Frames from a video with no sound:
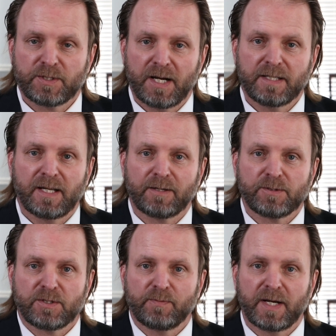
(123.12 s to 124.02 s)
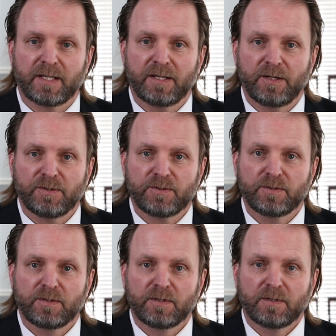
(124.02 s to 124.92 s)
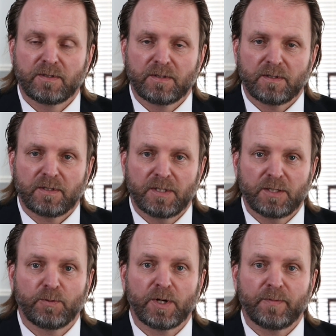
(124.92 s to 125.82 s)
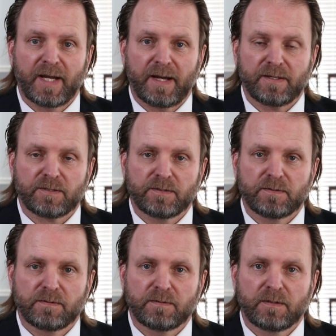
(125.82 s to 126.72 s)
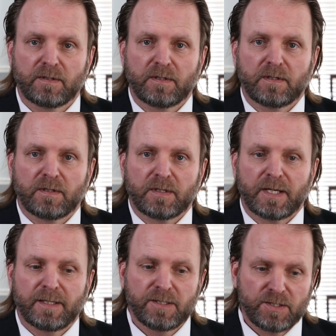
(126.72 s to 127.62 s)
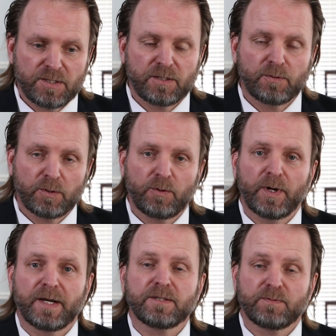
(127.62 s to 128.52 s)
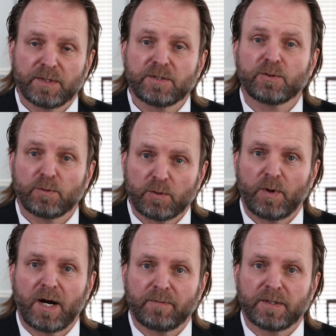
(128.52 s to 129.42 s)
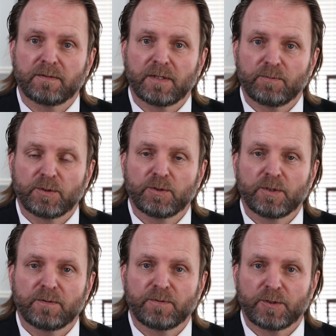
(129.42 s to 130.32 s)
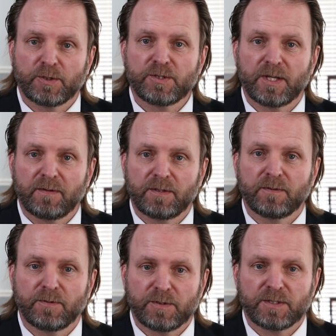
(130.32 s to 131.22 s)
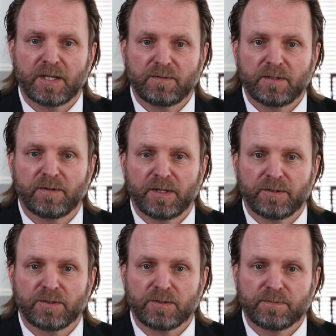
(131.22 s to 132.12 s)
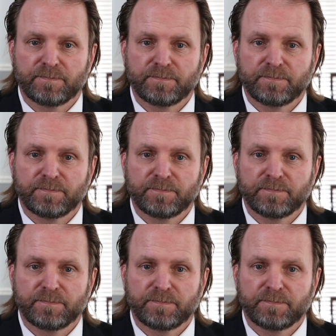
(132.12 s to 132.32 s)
contact with somebody else, you need to wear a mask. And this isn't a request, but it's a requirement. And we're doing it for your safety and for the safety of others.